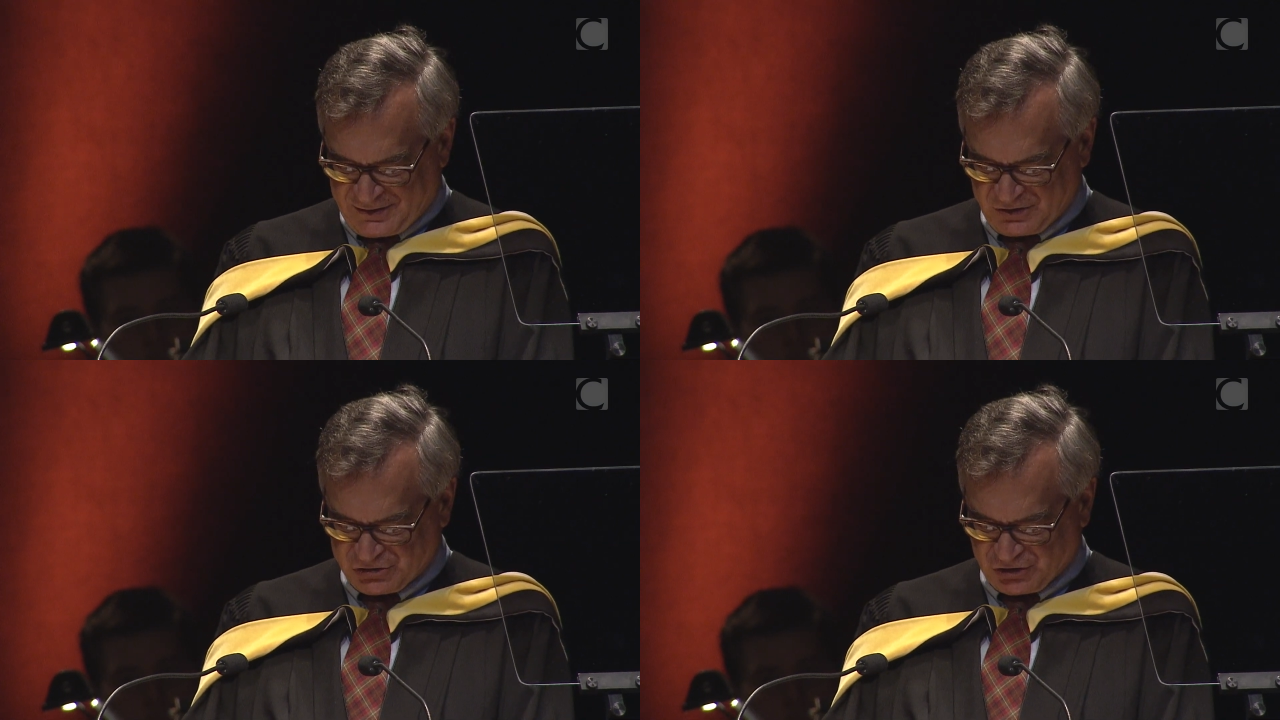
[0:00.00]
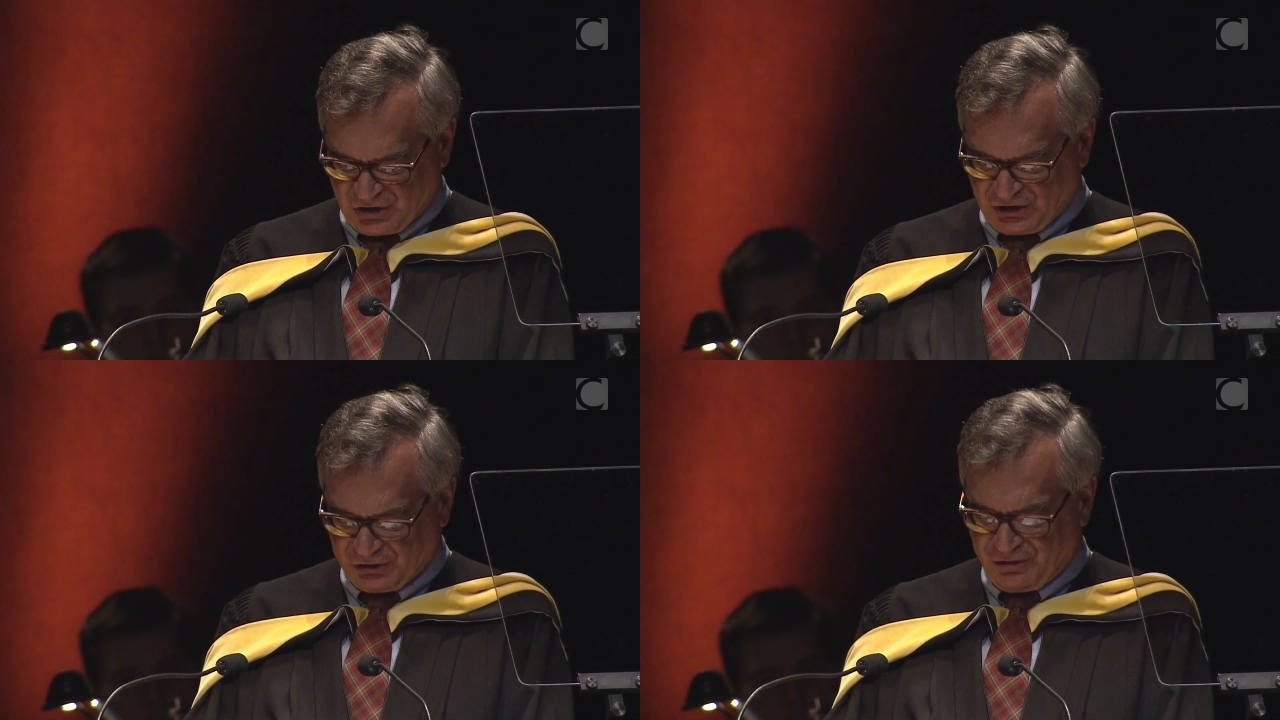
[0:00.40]
Mr.
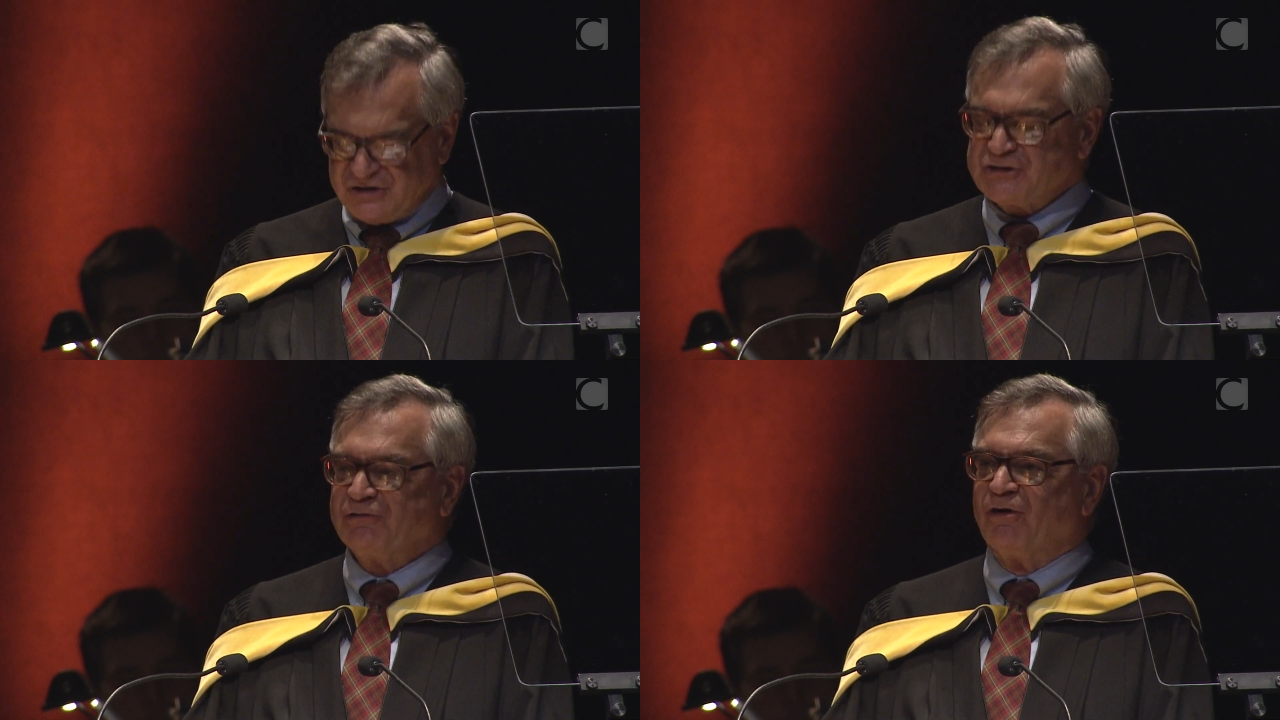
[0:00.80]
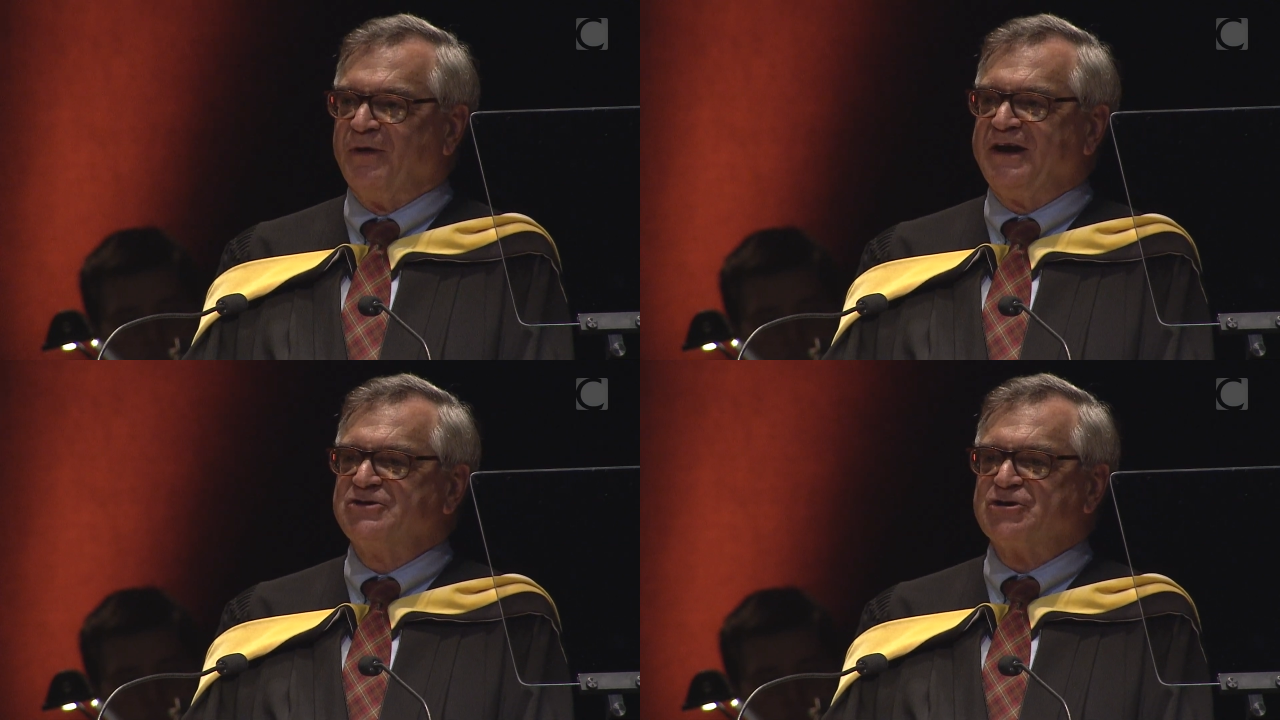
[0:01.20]
Calderisi
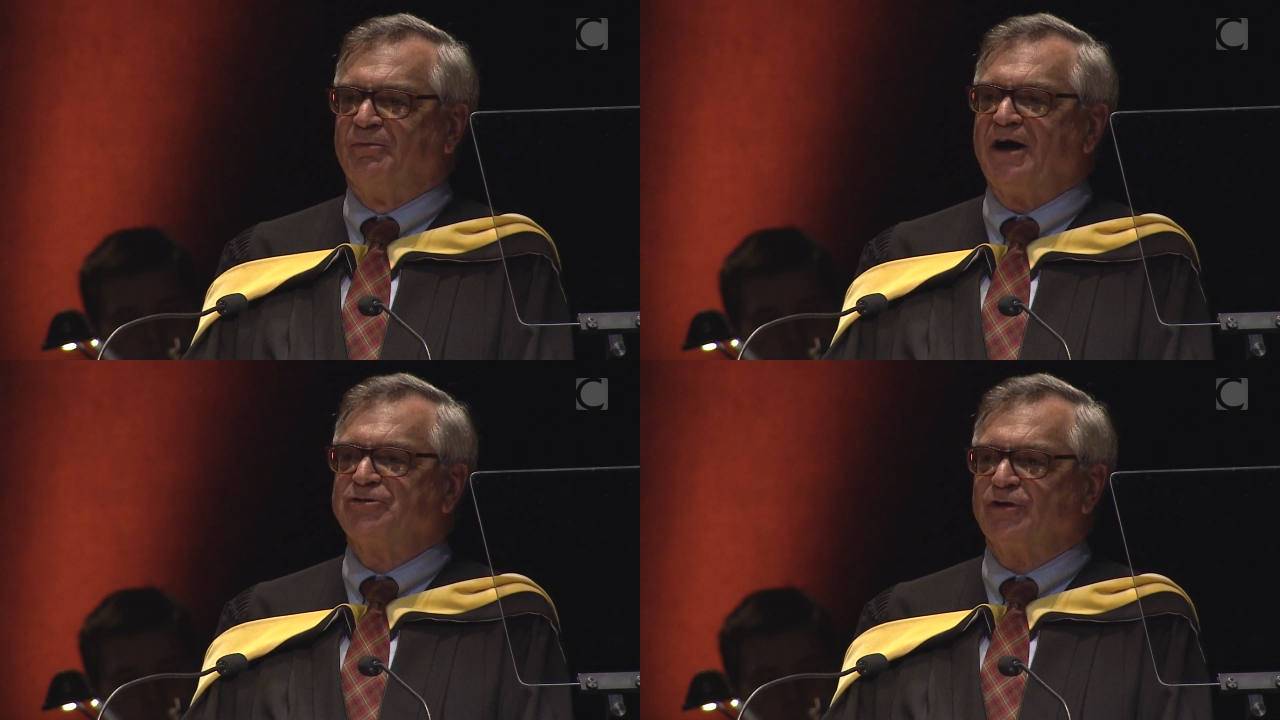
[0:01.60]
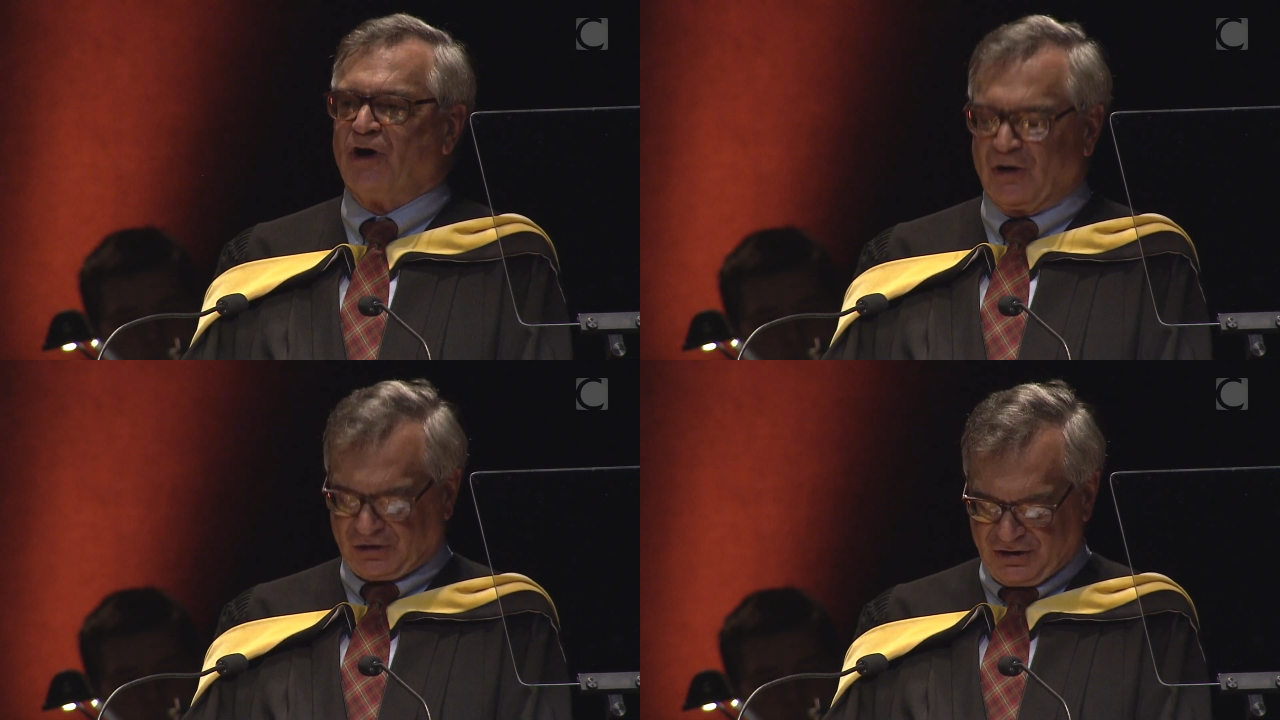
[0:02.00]
remains a
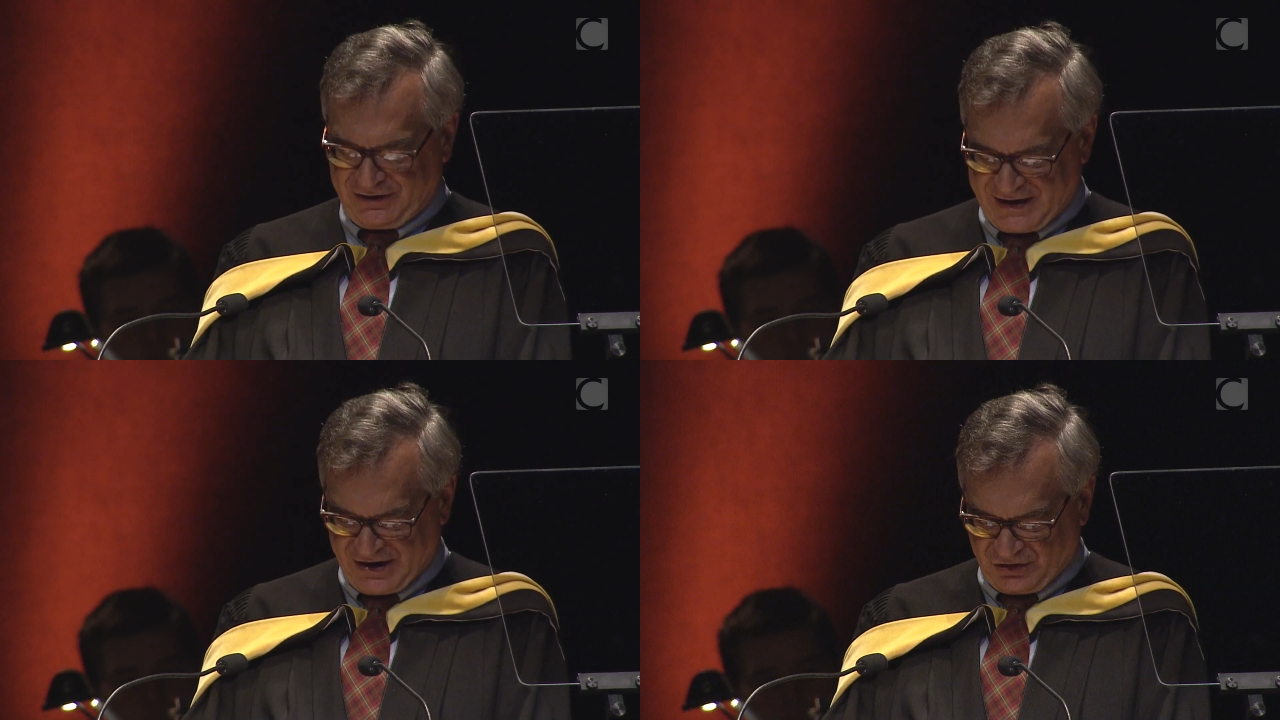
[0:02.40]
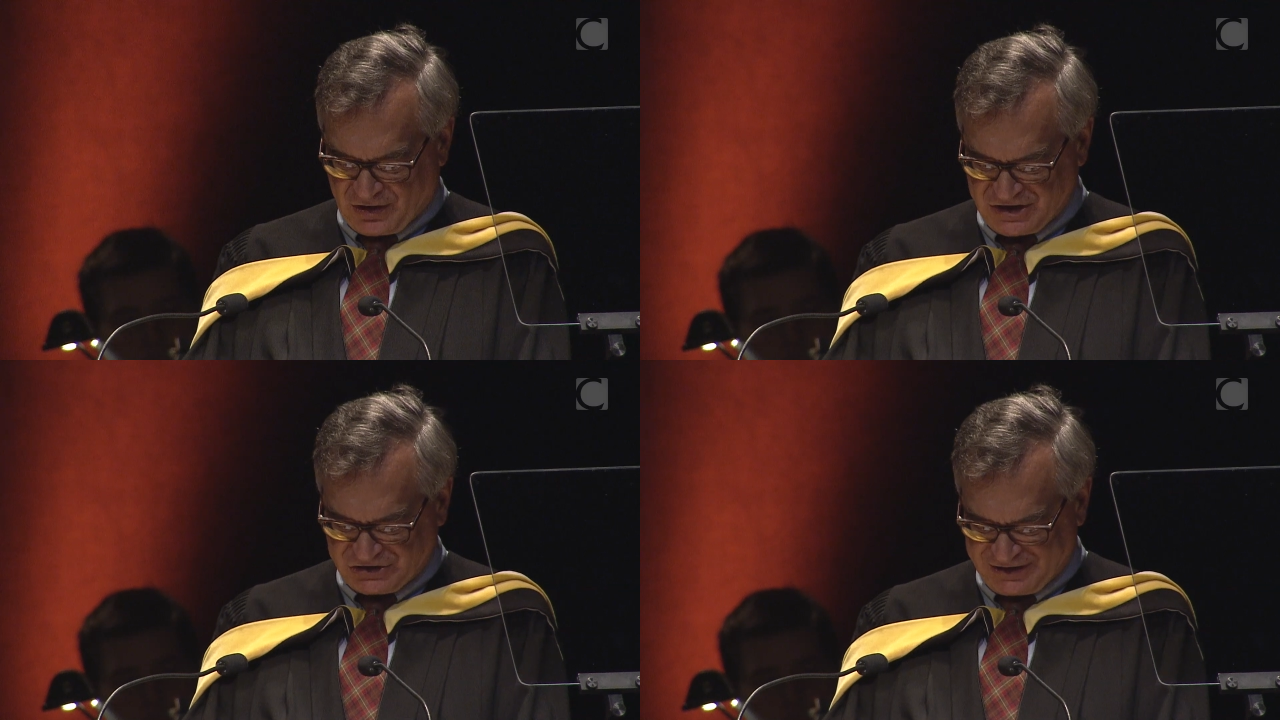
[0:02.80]
Montrealer at
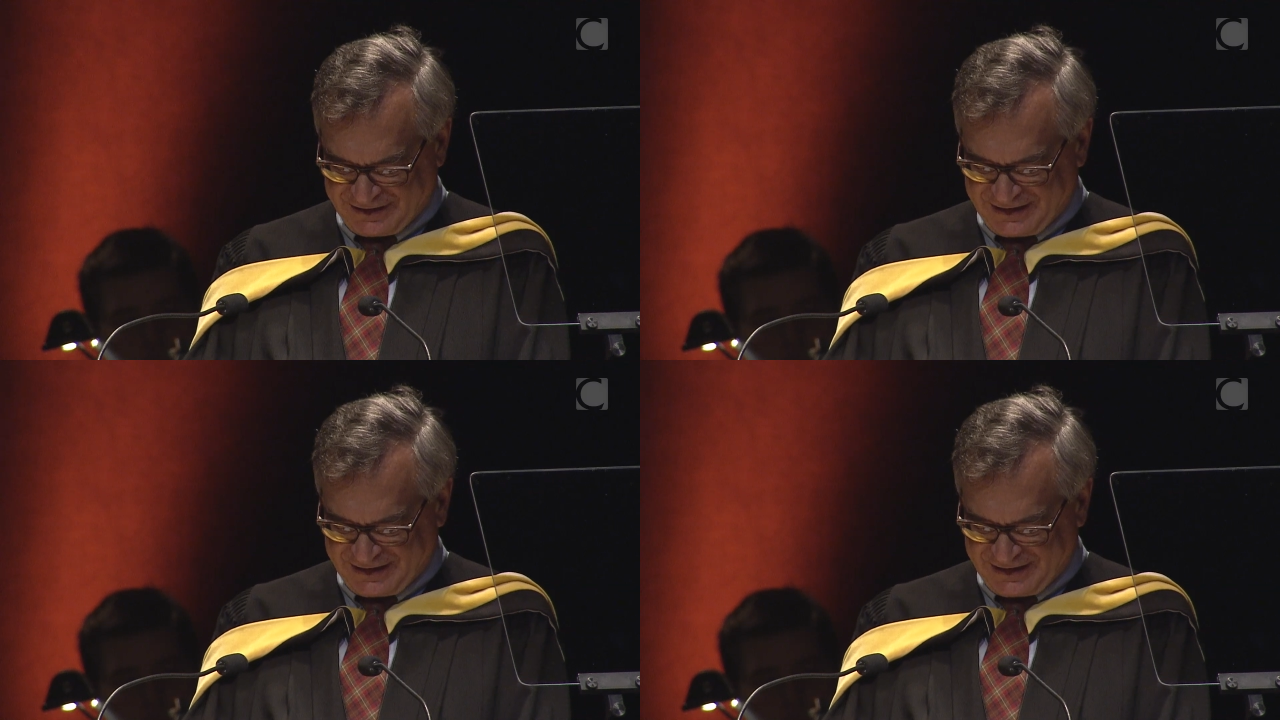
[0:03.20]
heart